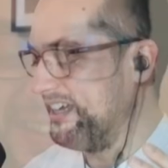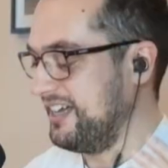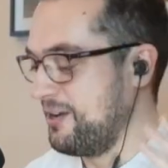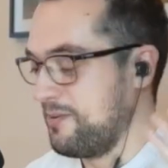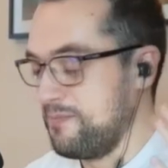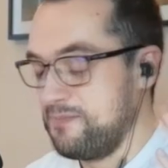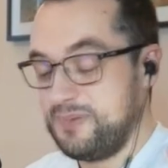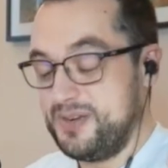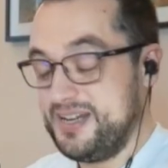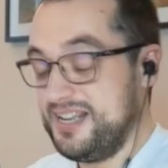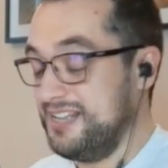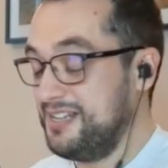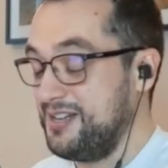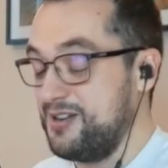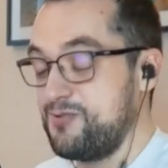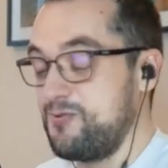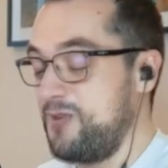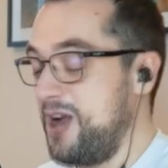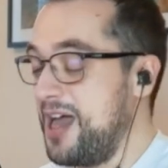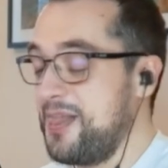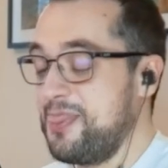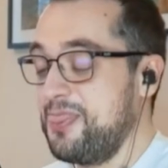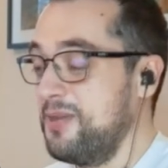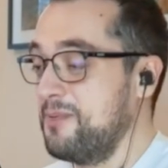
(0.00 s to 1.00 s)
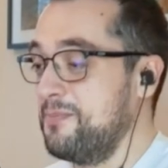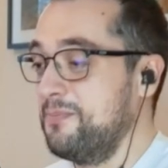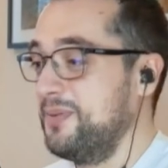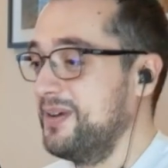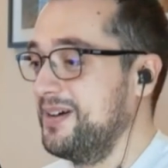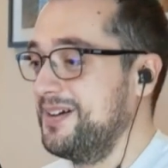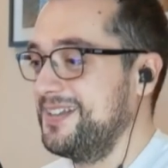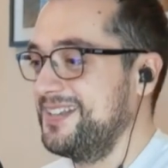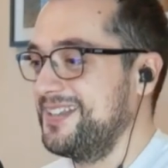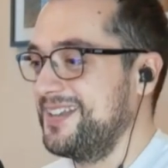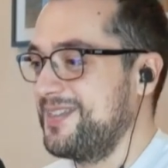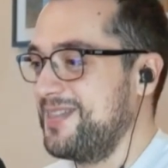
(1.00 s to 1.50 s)
completely random
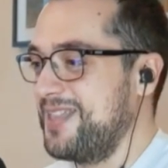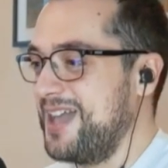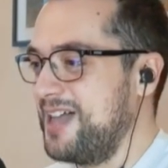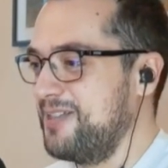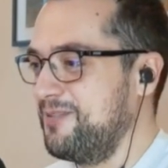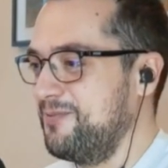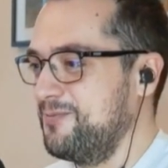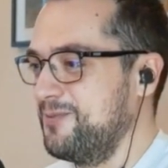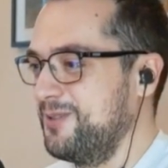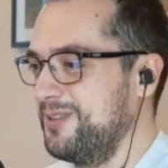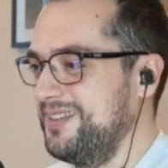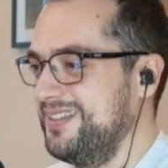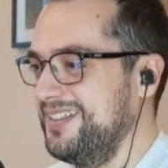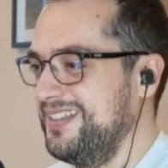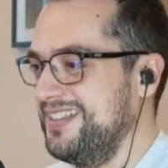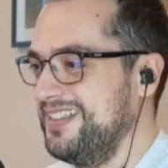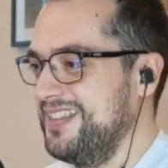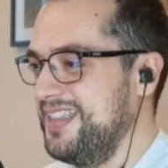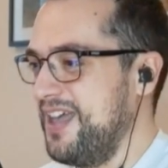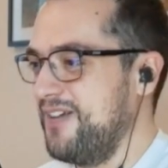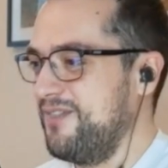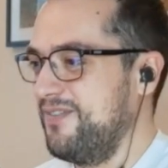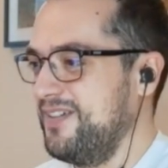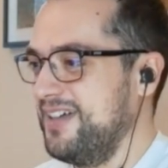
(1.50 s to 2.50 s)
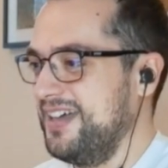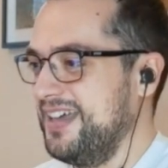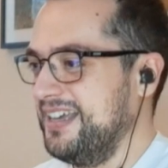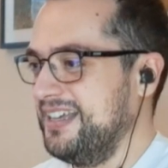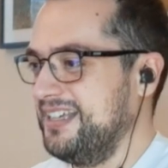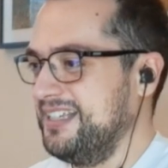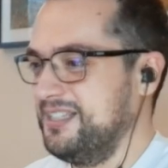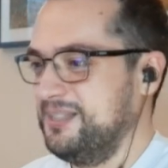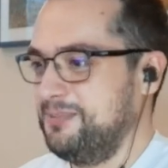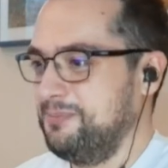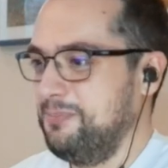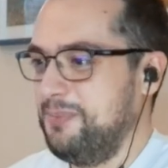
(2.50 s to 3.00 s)
person that would never
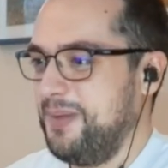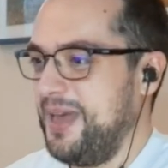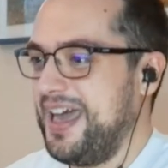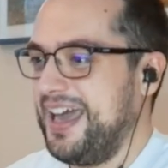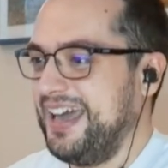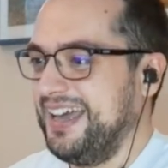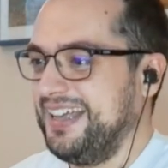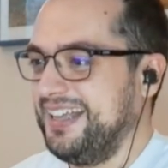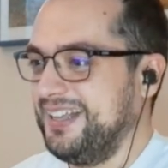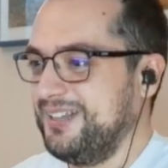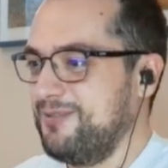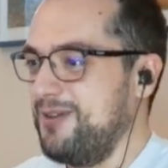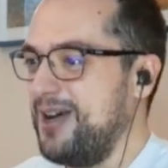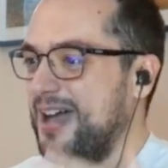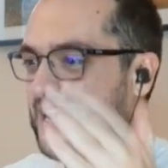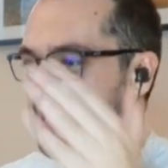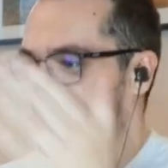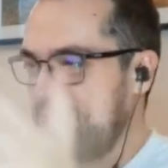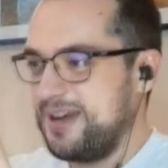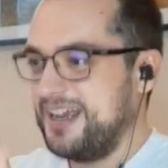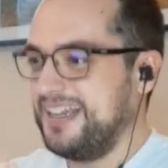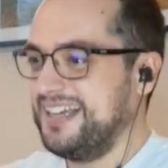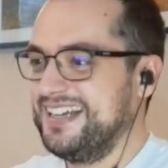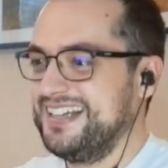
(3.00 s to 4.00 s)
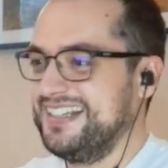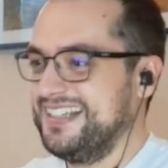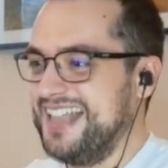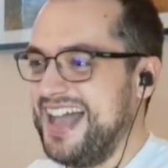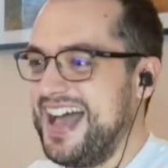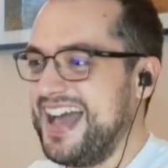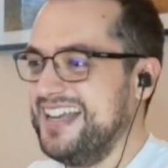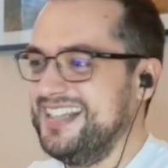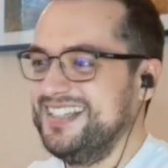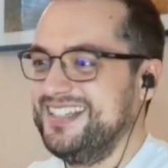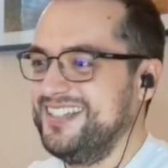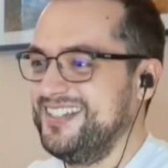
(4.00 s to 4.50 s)
expect
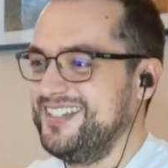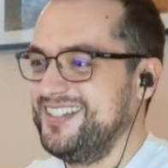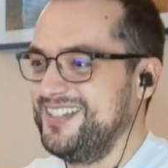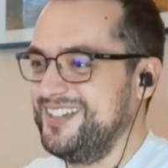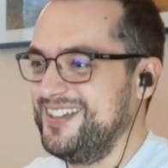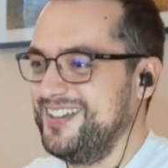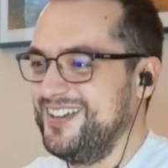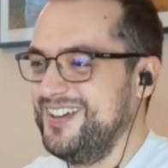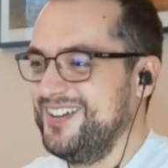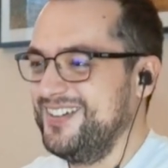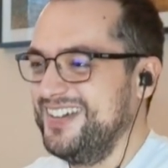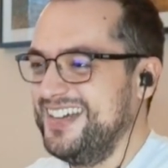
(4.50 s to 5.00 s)
recognizes you.